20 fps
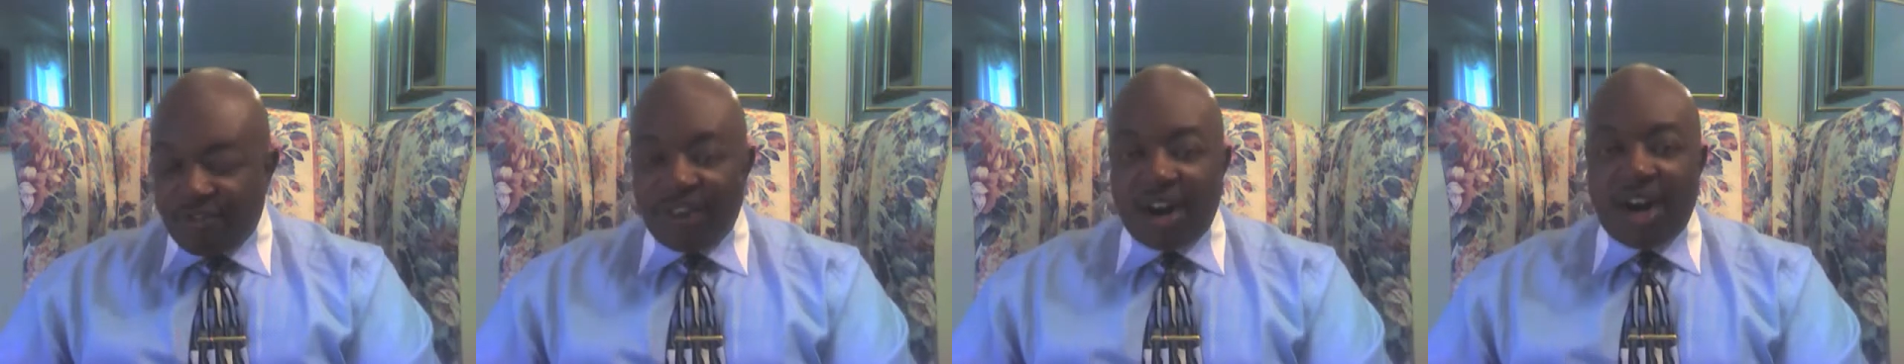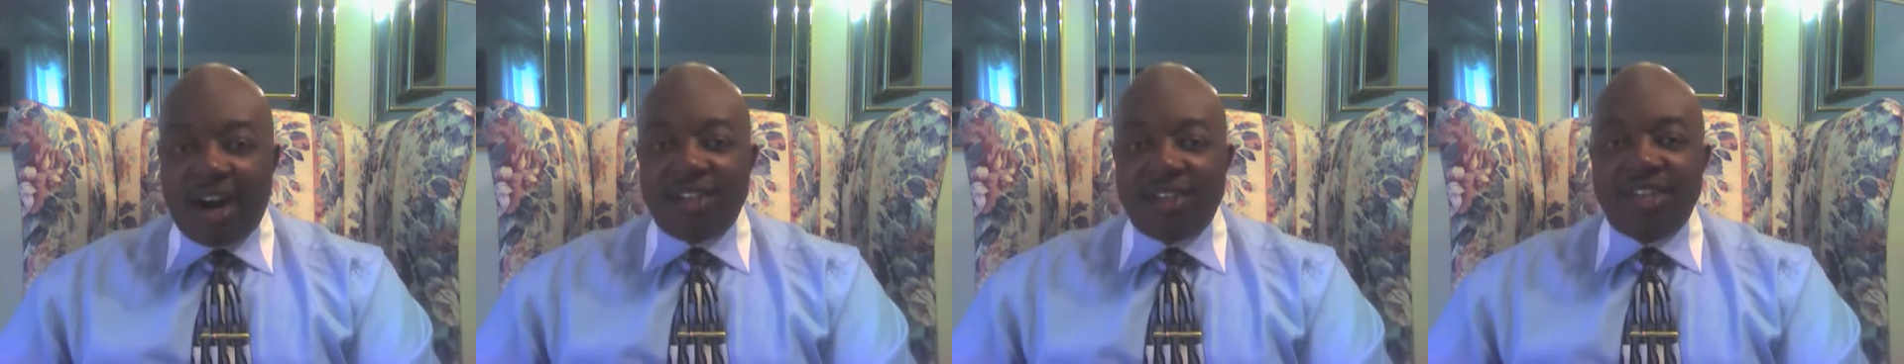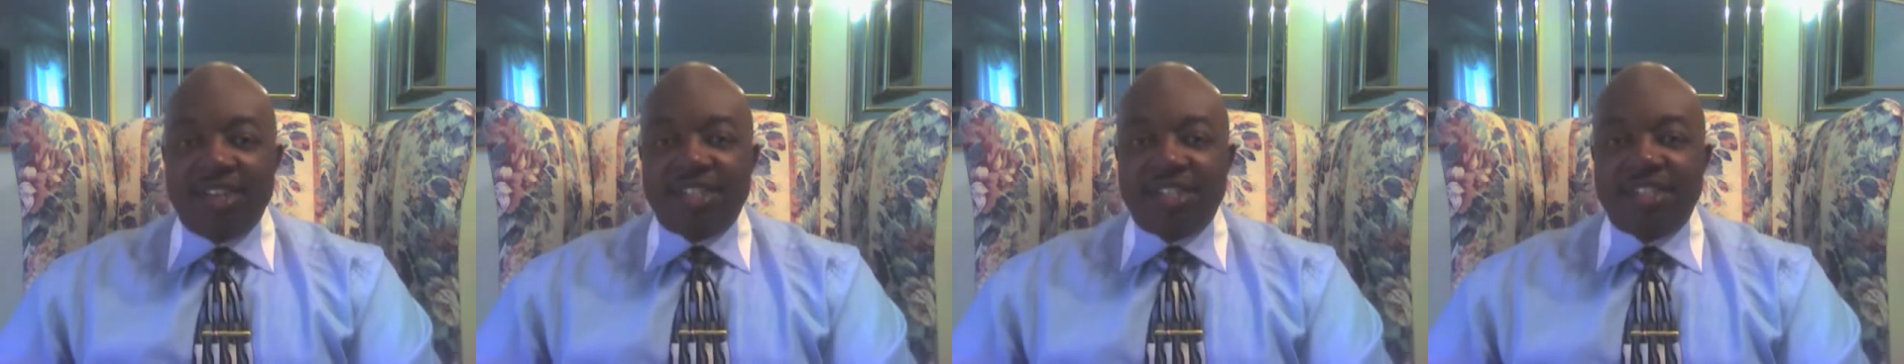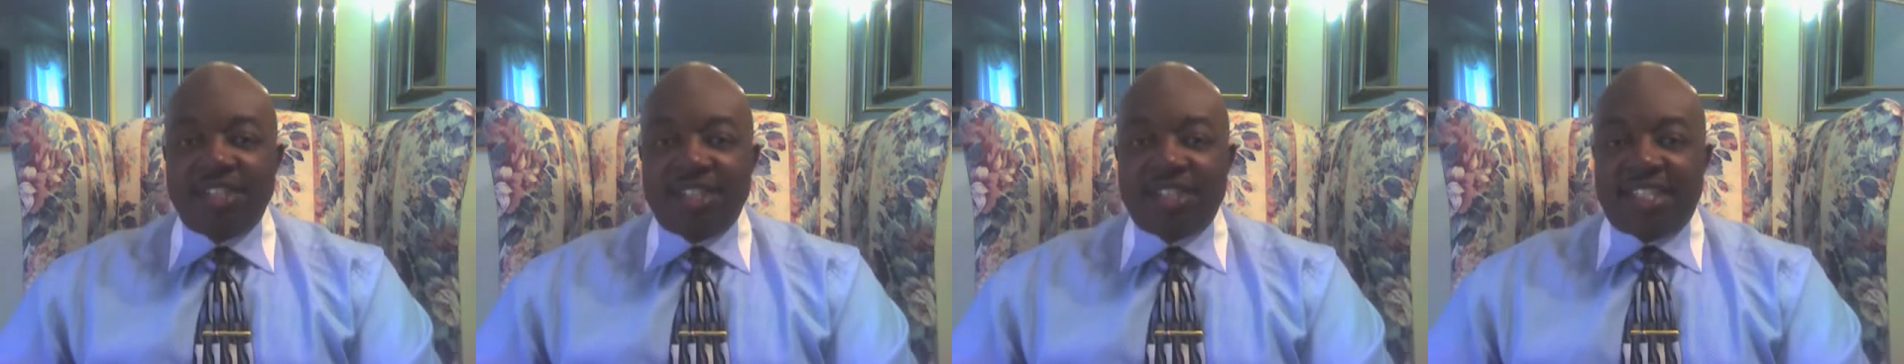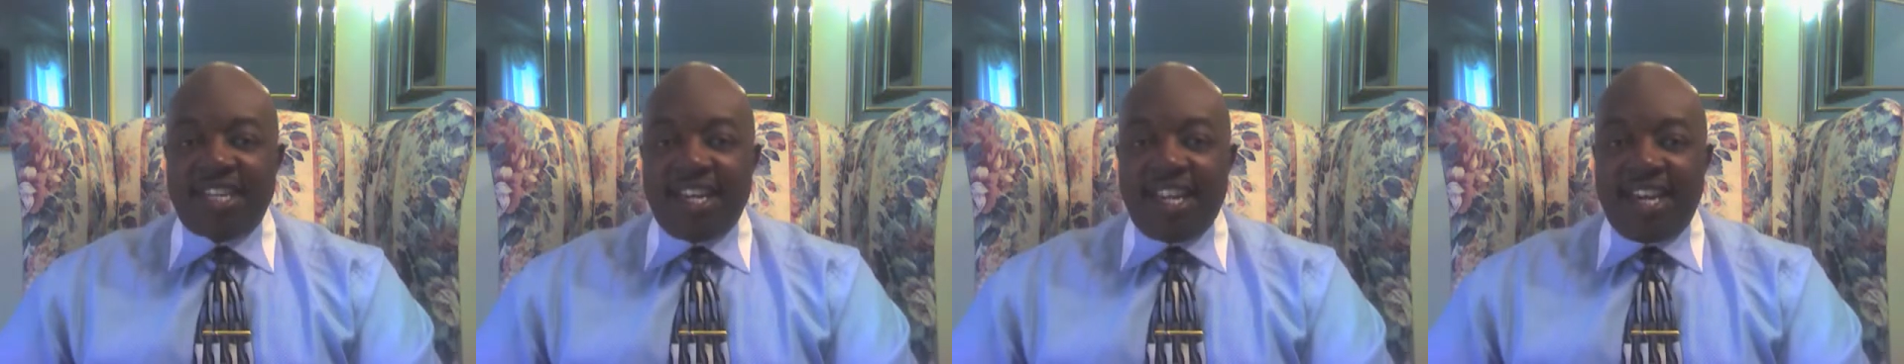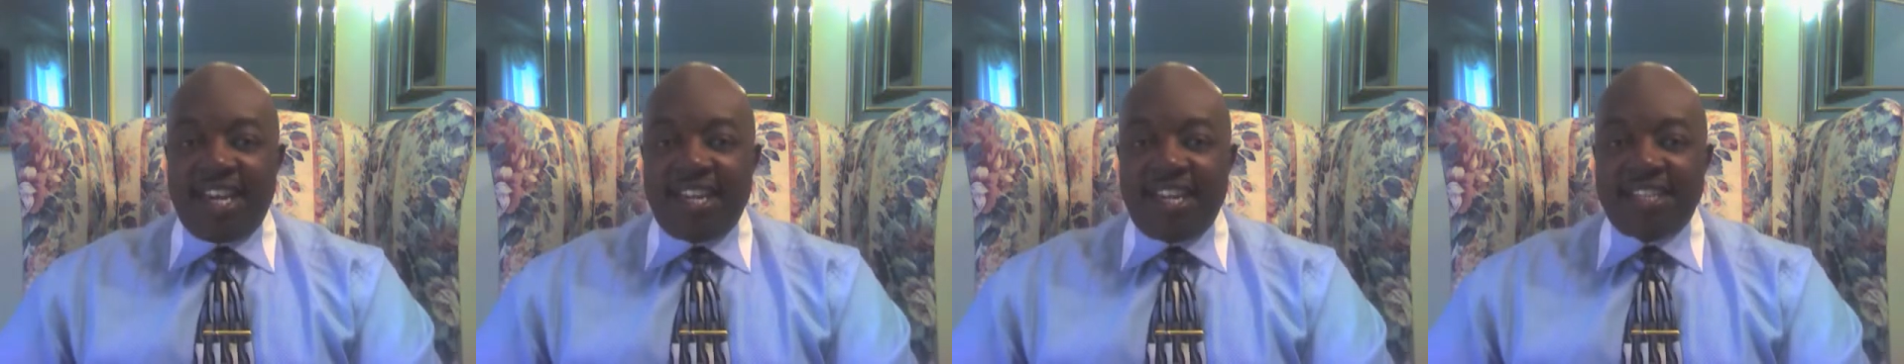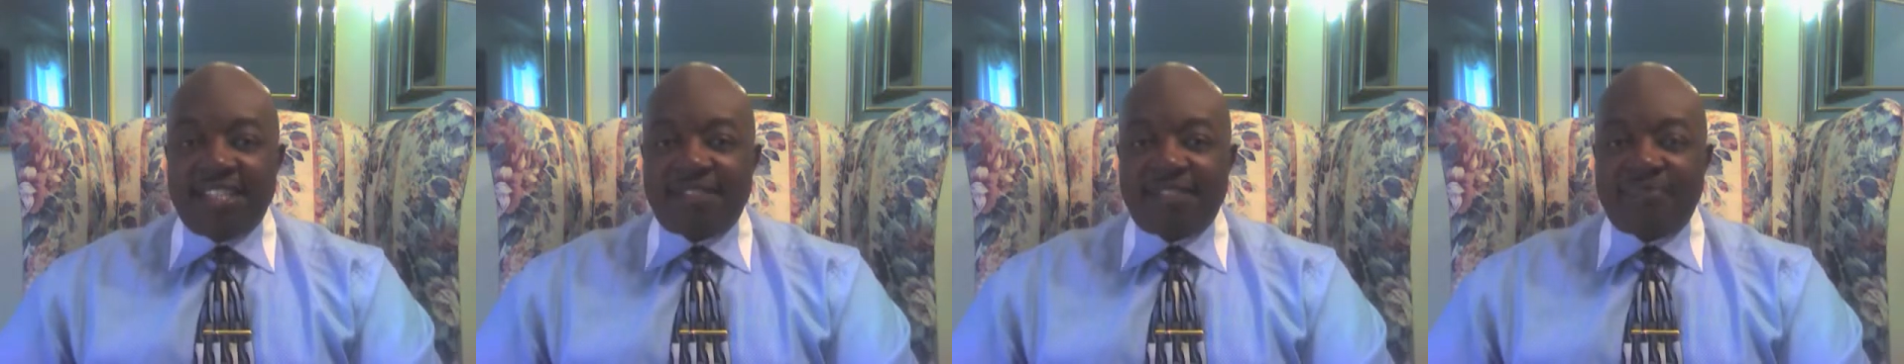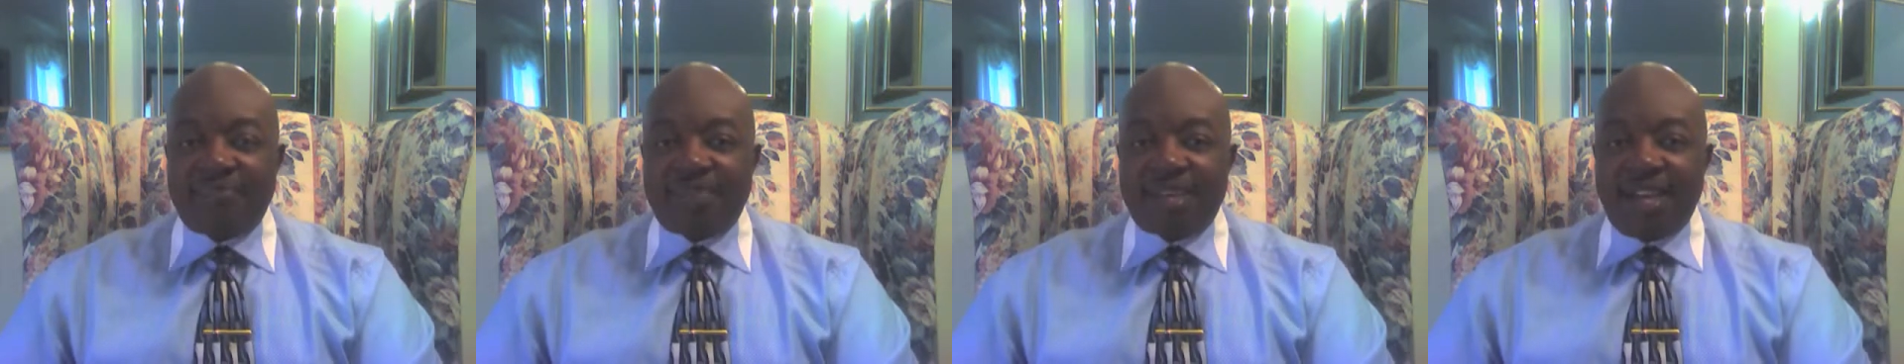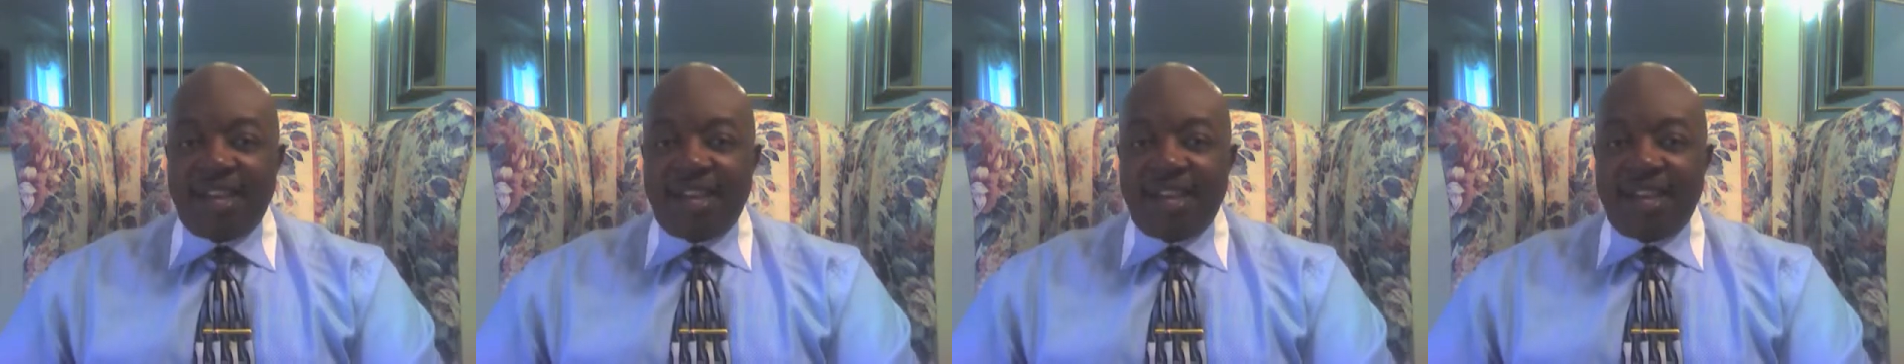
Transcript: Father understands